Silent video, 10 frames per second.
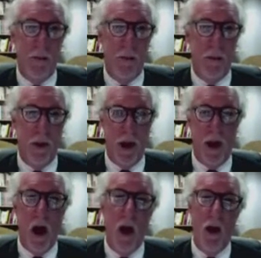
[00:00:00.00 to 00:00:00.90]
But they
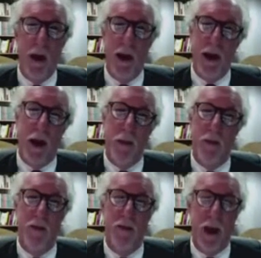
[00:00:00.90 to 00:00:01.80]
all make
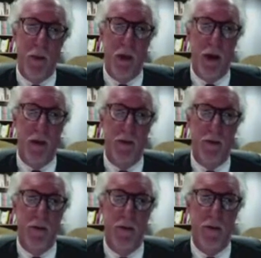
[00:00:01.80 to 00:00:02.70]
up the fabric
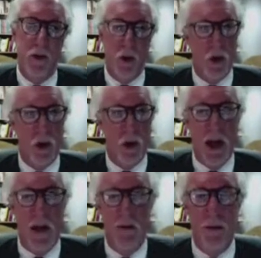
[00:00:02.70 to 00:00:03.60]
of social
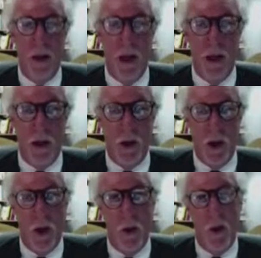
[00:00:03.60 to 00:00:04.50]
life. And
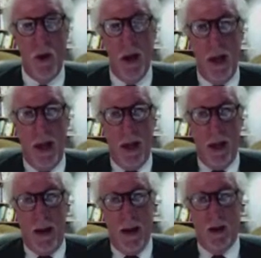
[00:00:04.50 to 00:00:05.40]
so,
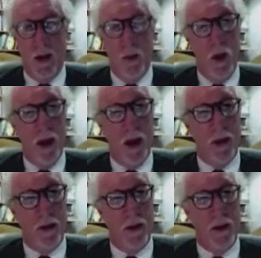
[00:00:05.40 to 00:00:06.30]
in some
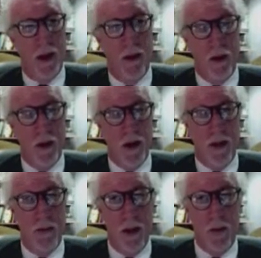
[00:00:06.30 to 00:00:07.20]
ways, everything
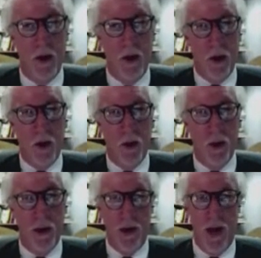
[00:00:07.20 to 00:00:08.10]
that people do
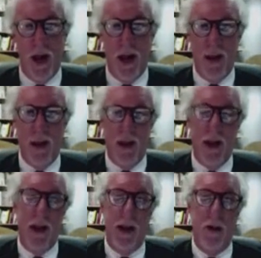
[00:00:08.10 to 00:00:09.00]
and say and
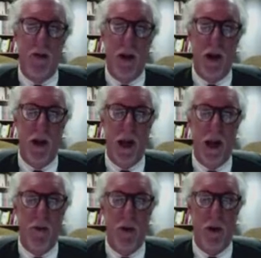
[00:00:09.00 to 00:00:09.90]
think is fair
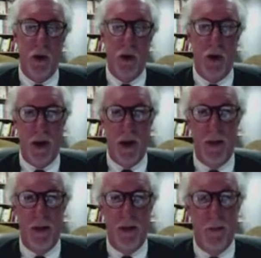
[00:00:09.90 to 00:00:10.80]
game for social
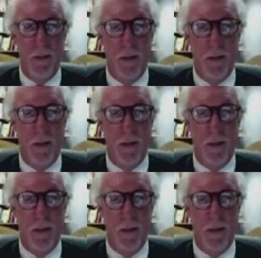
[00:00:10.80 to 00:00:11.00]
studies.